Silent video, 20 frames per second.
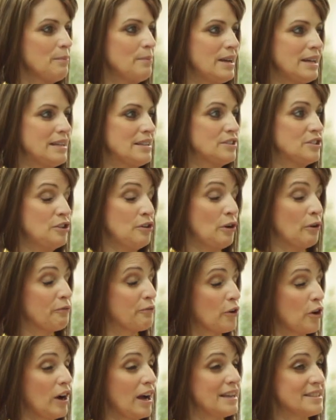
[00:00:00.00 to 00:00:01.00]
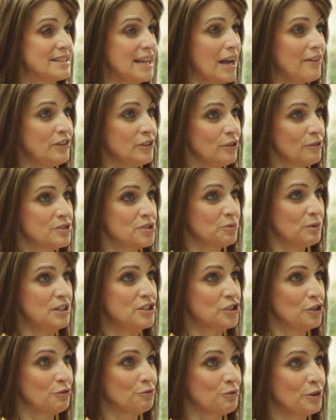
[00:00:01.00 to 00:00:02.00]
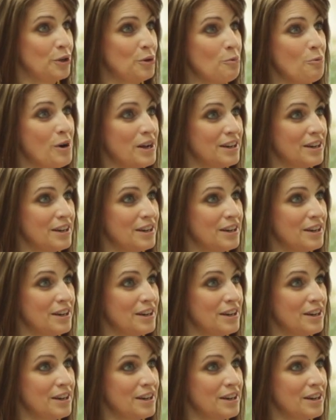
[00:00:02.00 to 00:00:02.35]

But you know, for us having those three children,